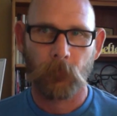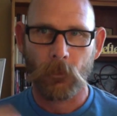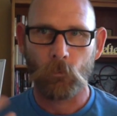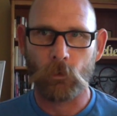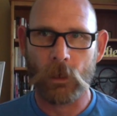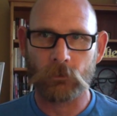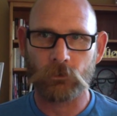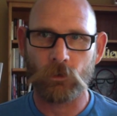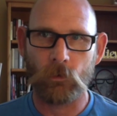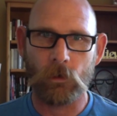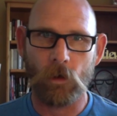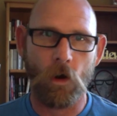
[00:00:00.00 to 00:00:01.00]
We're not
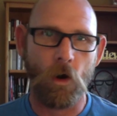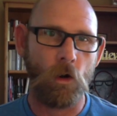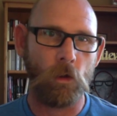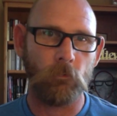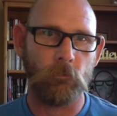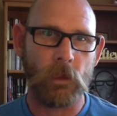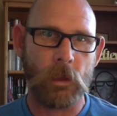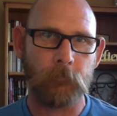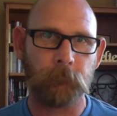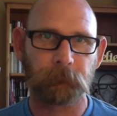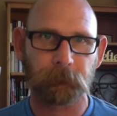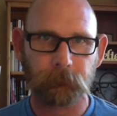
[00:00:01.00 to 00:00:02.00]
showing all of them